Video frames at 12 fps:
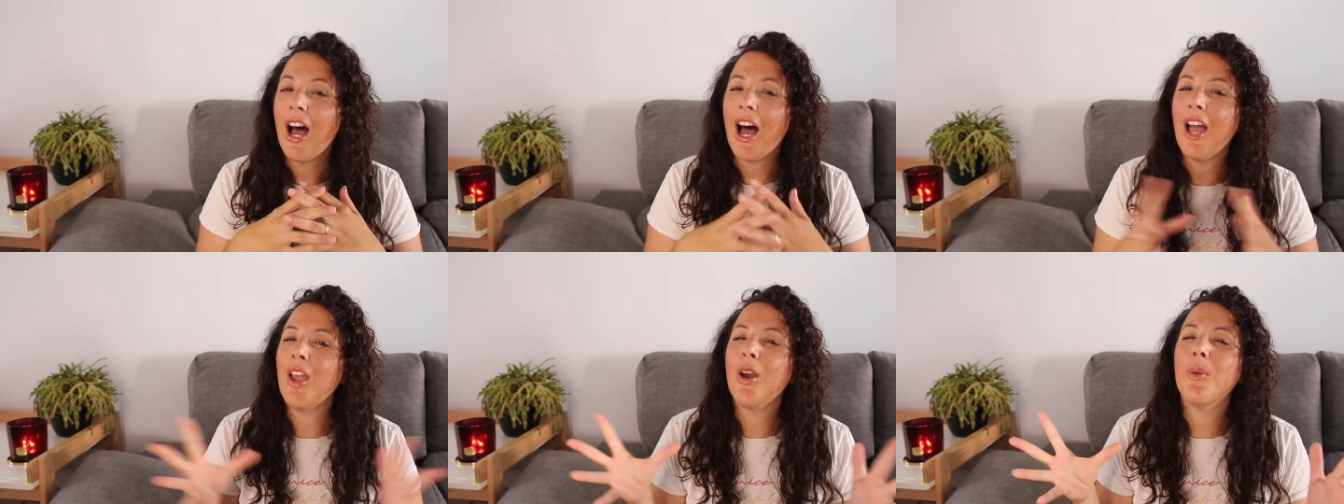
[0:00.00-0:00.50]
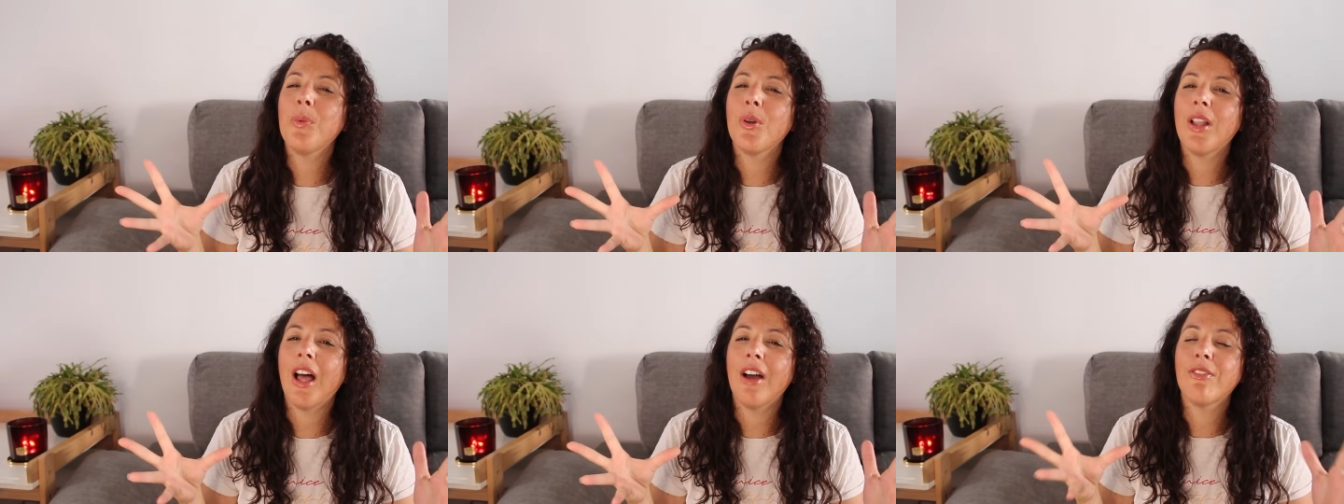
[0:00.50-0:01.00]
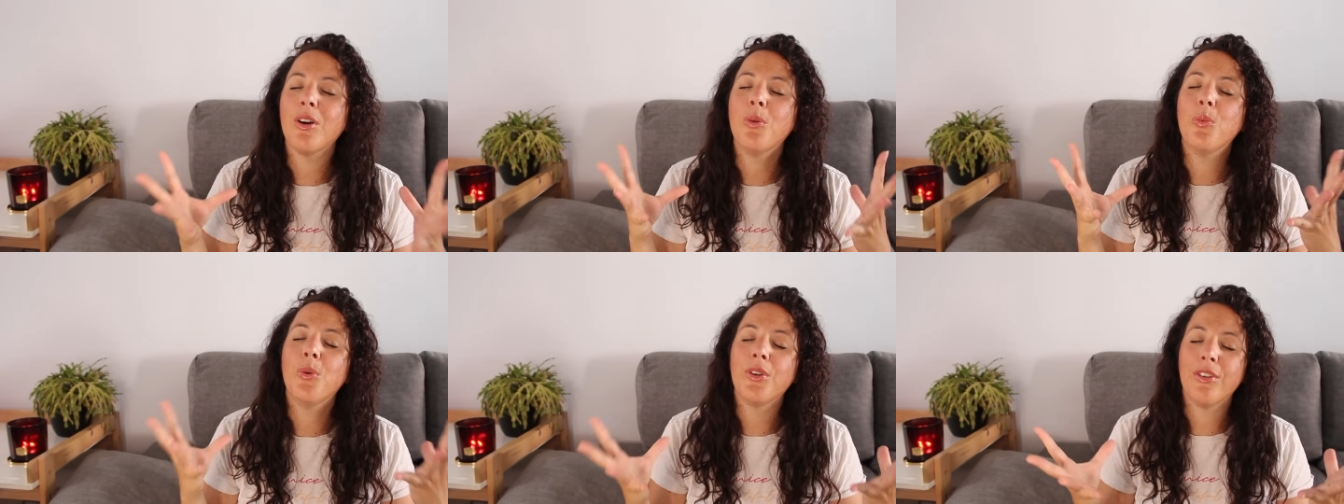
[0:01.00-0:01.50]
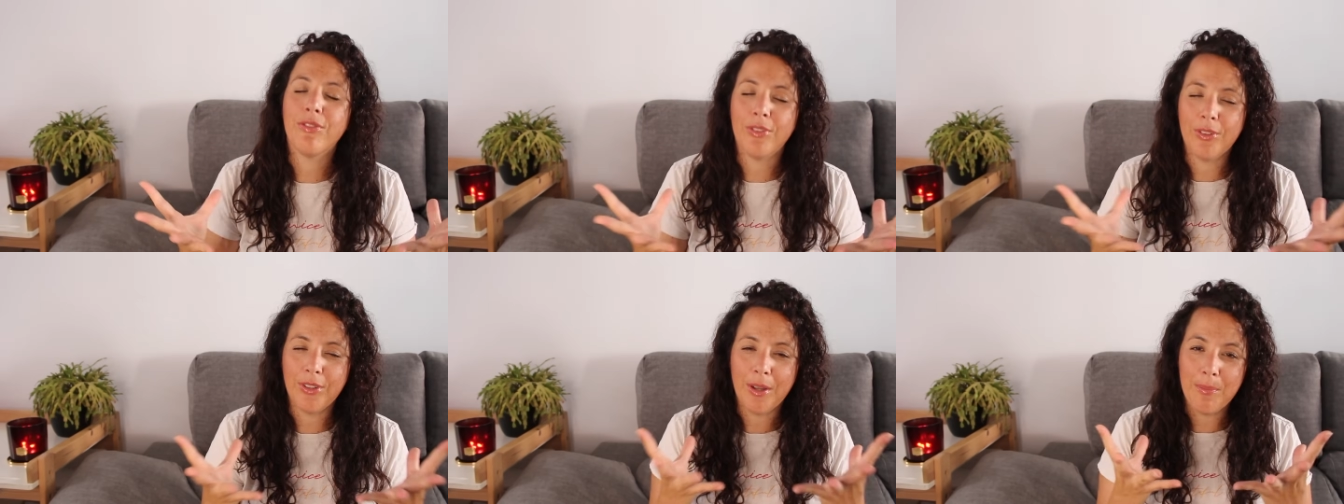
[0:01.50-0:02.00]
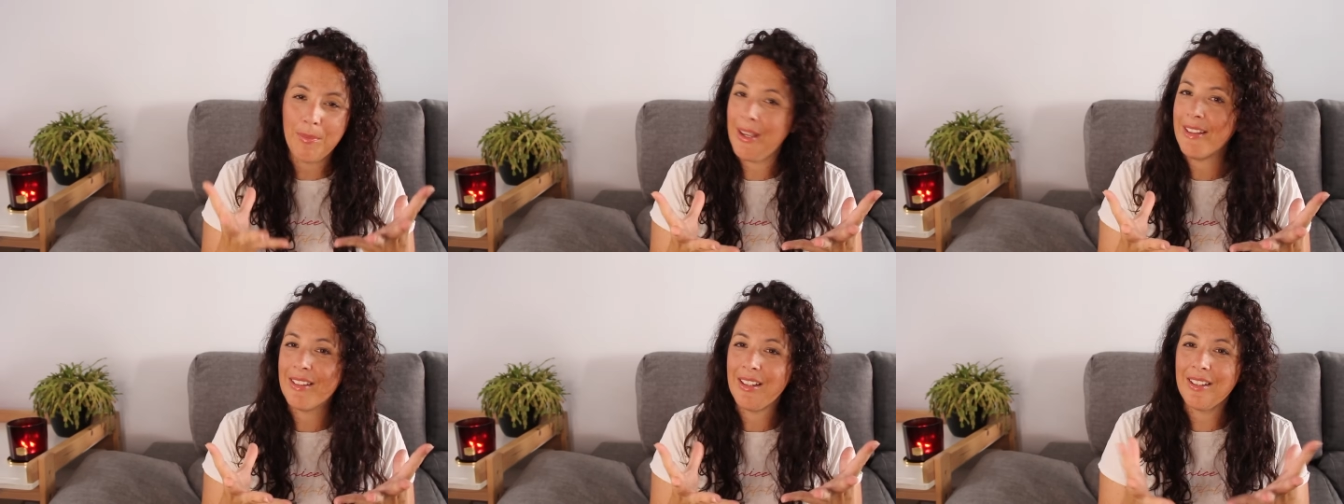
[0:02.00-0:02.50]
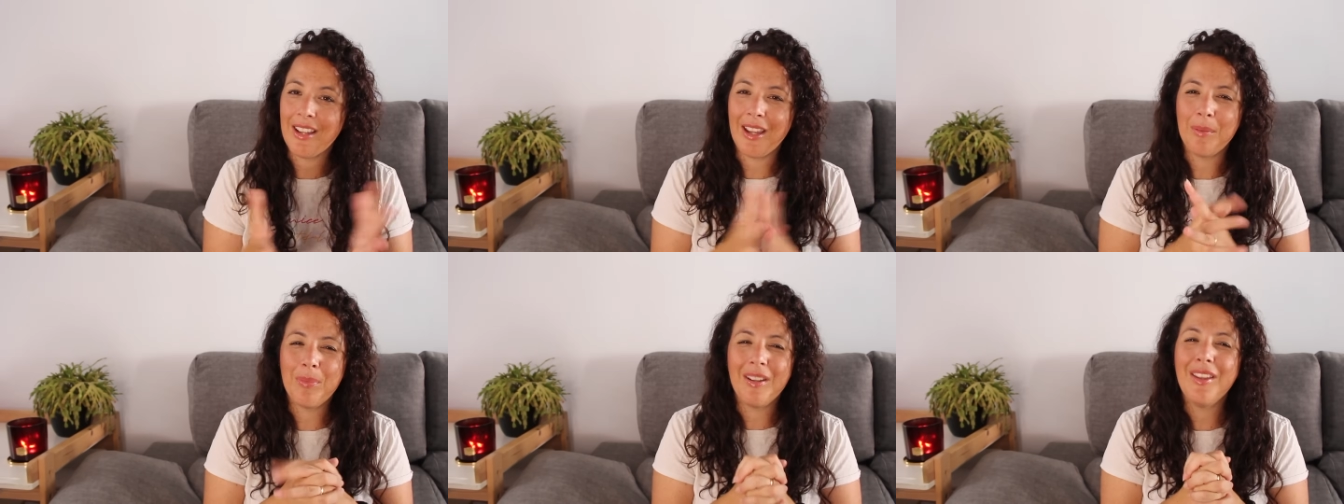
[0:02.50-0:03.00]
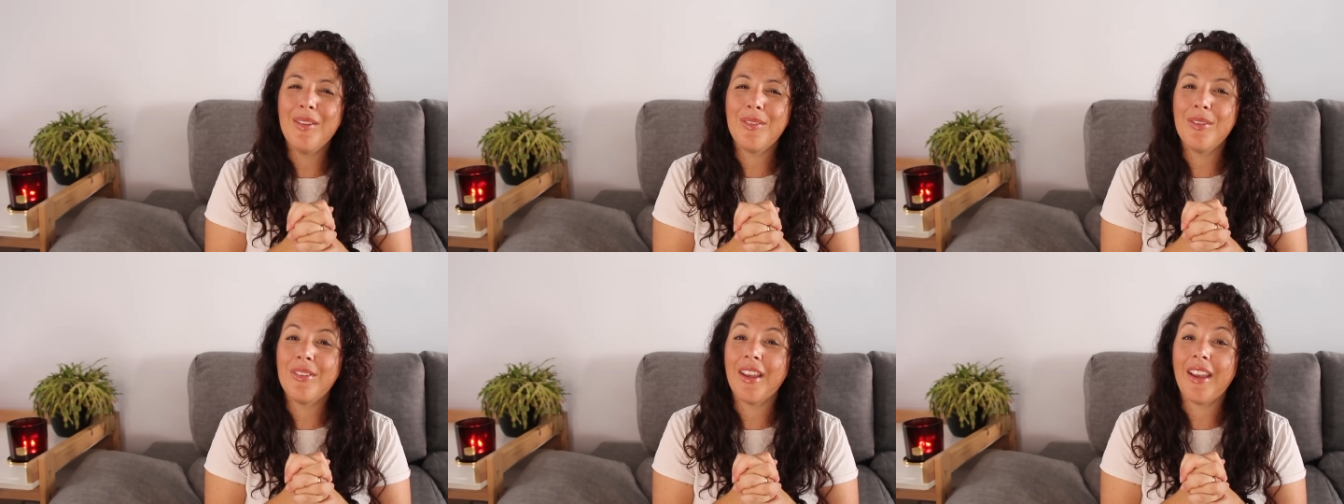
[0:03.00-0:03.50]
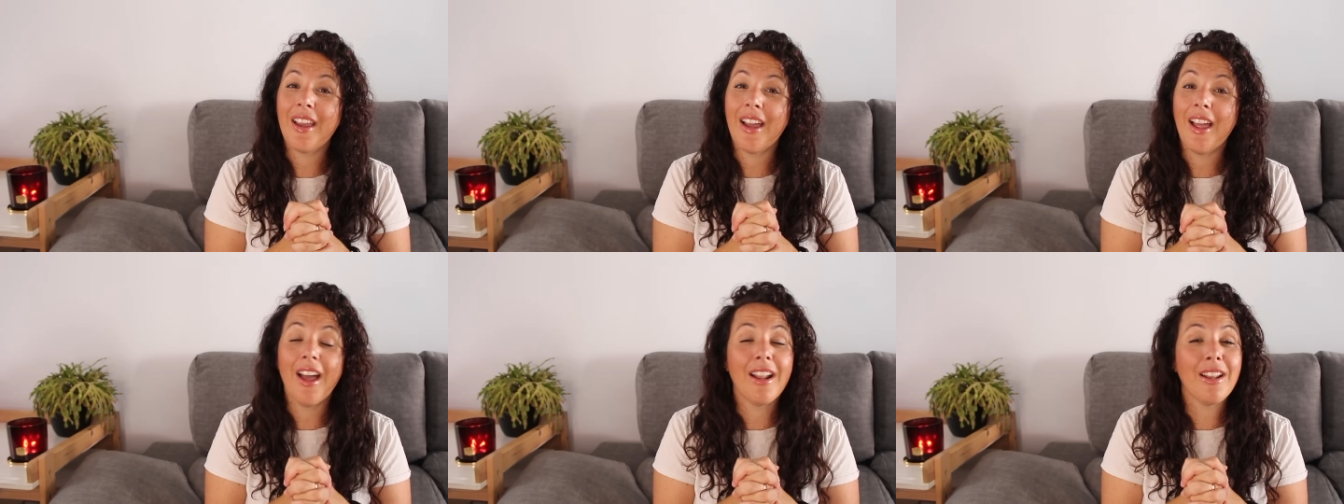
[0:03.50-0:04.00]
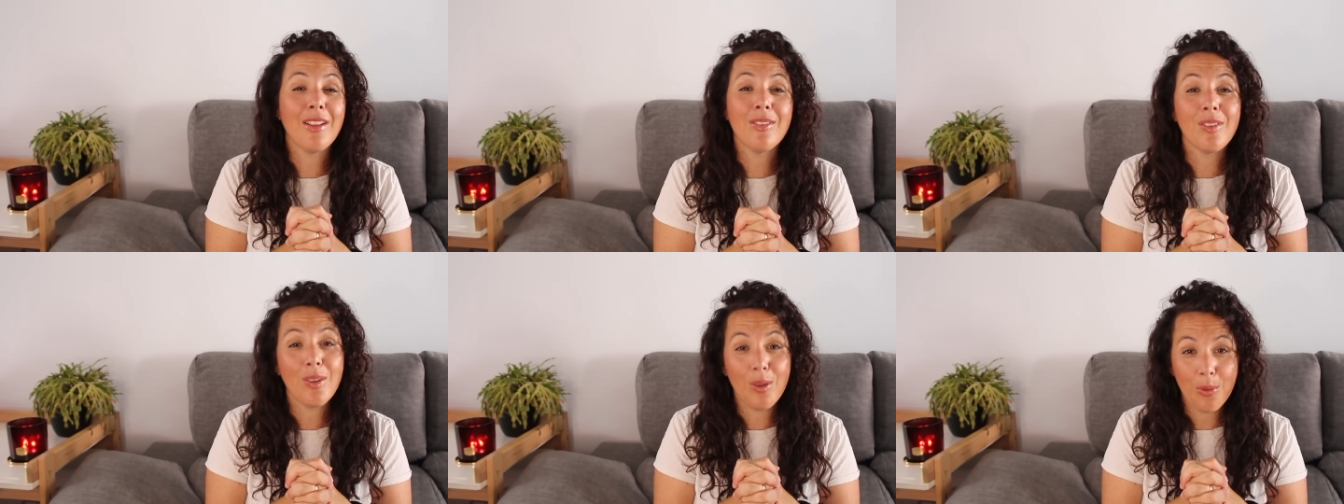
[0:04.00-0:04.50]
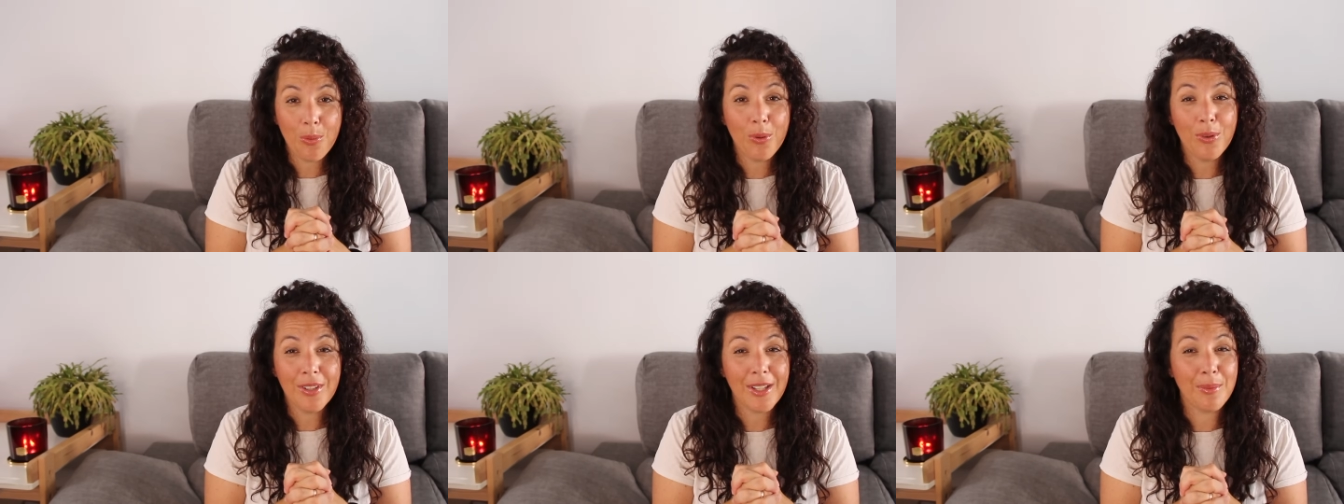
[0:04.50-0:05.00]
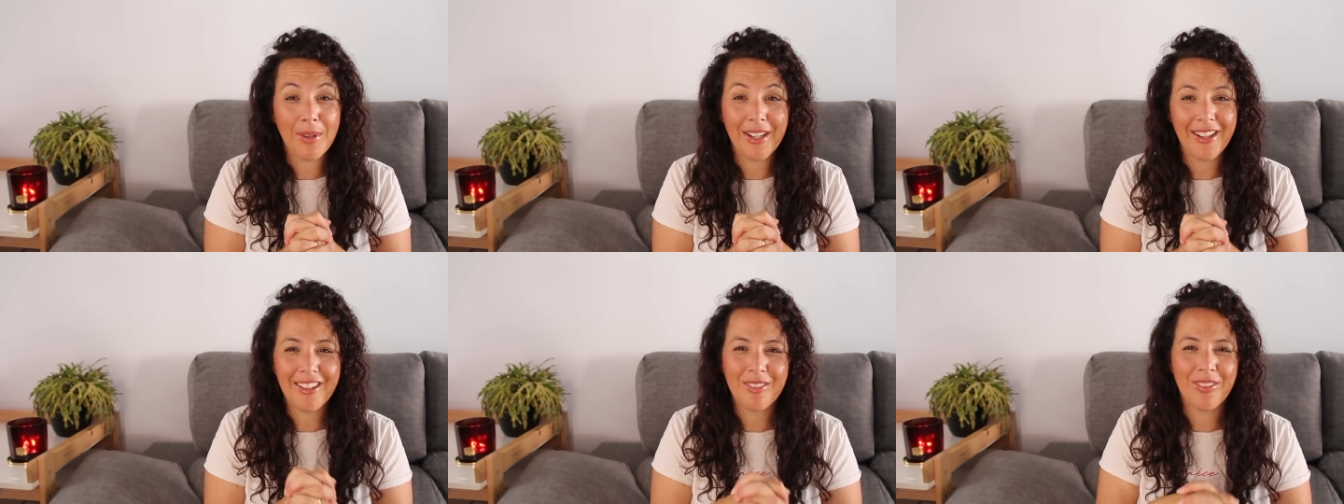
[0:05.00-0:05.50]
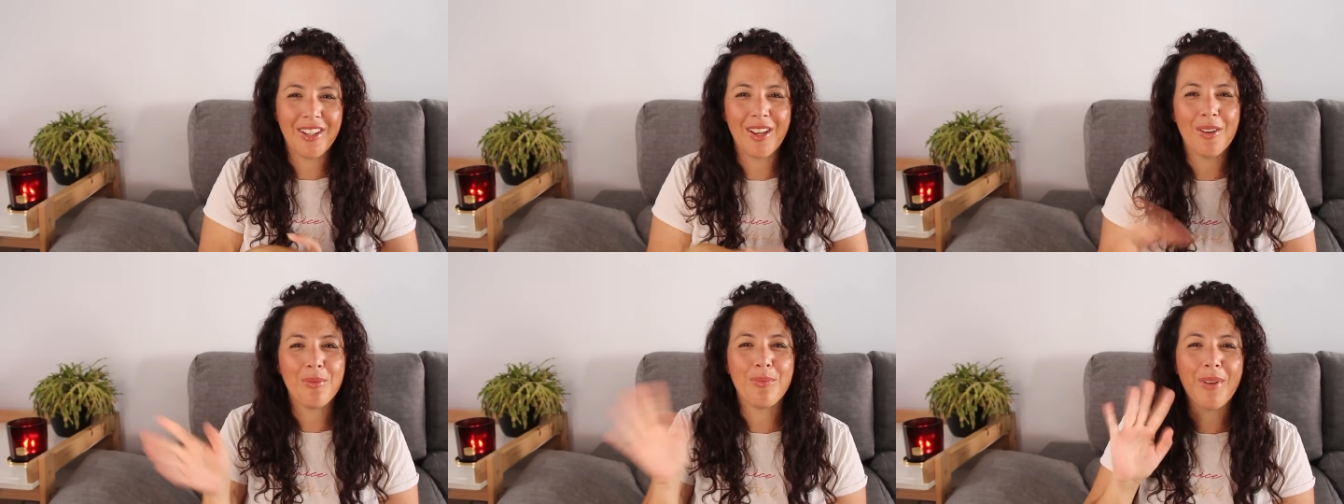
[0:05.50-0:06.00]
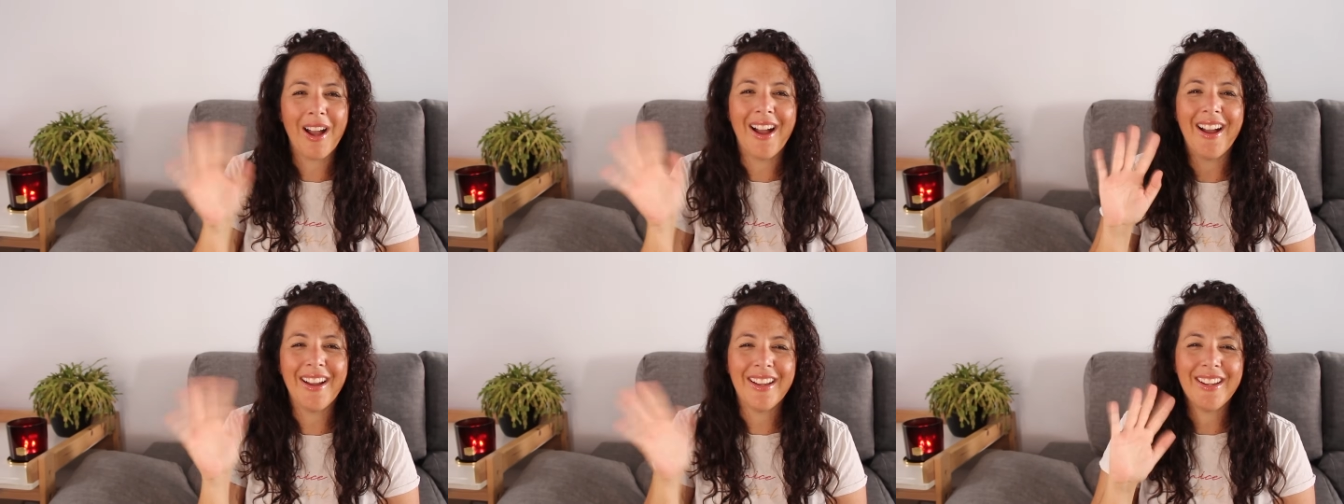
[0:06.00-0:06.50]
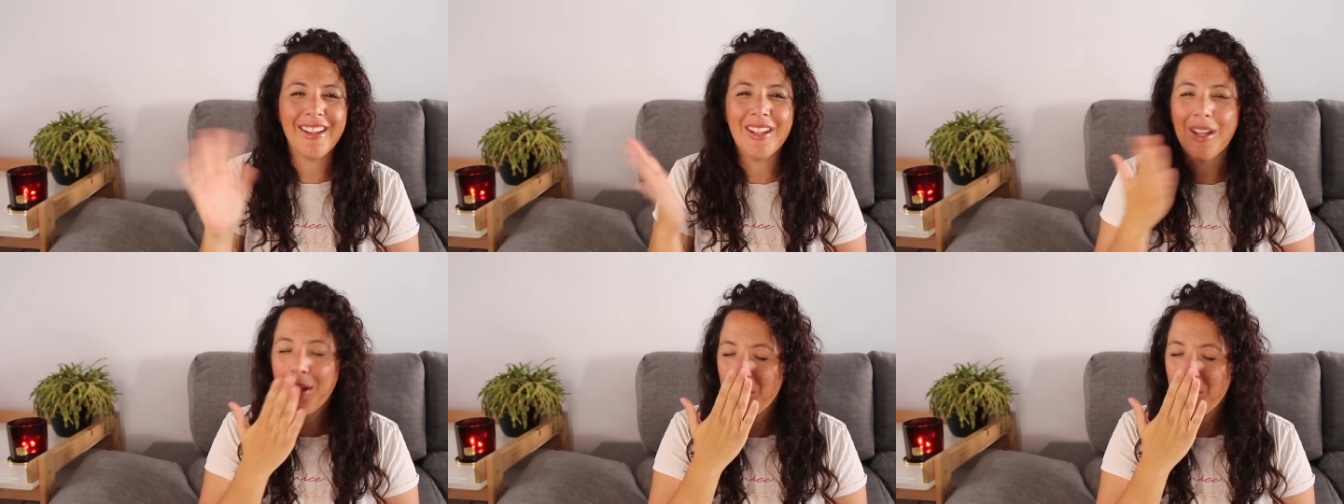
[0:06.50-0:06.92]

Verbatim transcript: I hope you'll have a wonderful, amazing day. Please do take care and I'll see you all in my next video. Bye!